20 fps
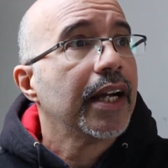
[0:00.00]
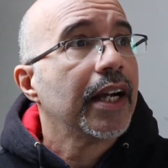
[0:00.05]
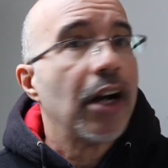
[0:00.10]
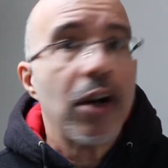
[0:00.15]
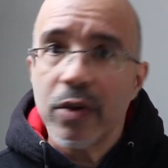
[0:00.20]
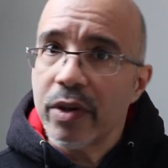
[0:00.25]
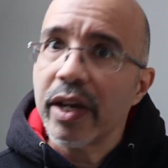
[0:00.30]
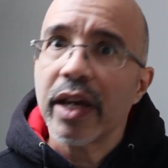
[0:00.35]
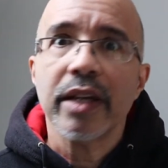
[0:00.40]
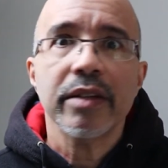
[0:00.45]

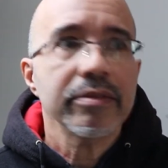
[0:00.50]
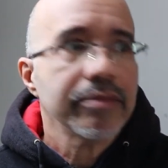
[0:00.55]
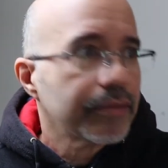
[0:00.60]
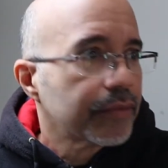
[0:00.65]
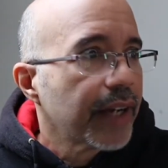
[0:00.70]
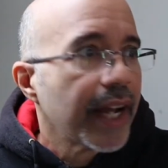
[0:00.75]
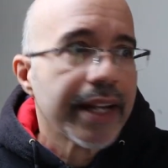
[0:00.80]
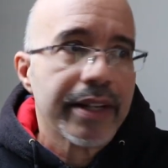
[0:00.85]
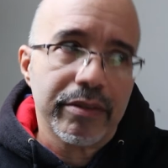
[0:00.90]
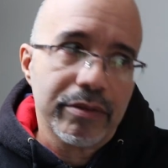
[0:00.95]
Okay,
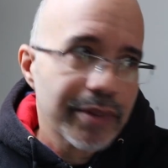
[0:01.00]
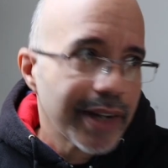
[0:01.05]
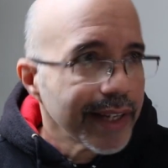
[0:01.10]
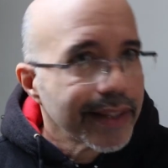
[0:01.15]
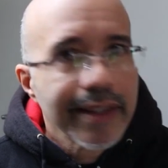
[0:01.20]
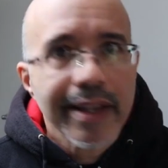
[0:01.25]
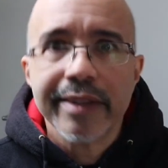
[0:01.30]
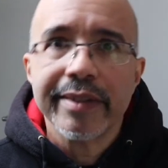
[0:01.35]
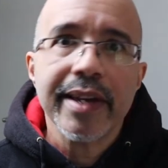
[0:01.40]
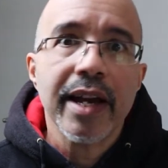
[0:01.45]
right. Write
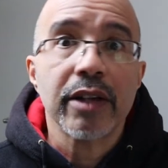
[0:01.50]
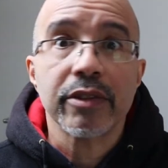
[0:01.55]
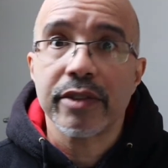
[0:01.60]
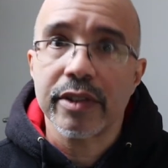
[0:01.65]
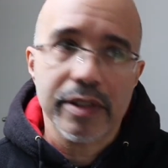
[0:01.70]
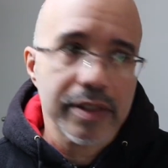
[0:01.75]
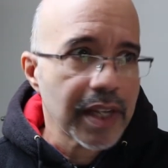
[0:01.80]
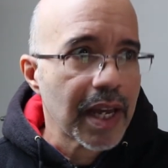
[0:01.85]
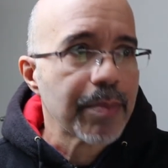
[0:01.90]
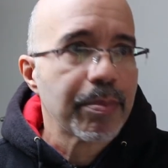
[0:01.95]
that down.
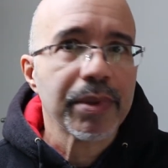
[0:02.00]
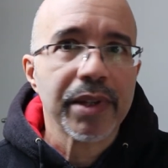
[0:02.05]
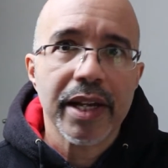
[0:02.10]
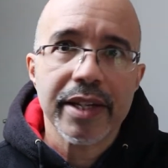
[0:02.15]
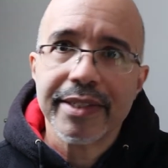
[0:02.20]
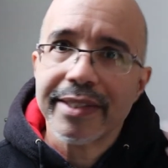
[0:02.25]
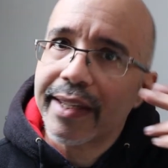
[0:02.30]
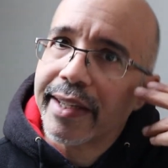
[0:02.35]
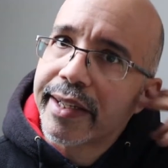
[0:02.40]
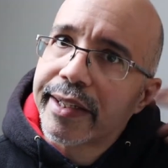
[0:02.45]
Disciple
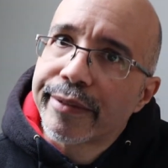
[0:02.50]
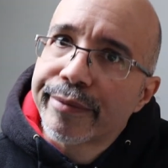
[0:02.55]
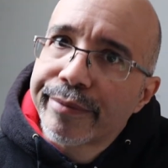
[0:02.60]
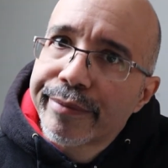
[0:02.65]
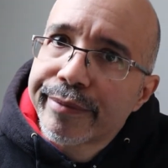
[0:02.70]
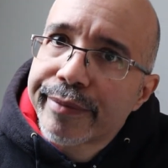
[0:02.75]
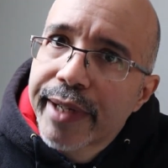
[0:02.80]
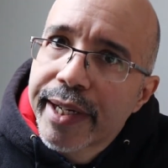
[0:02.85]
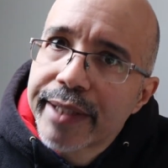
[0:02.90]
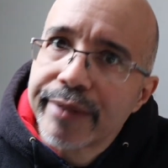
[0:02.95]
Isaiah,
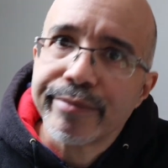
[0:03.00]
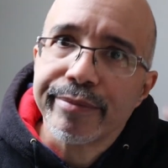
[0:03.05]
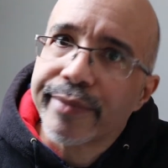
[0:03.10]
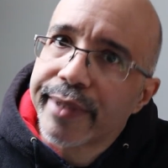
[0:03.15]
right?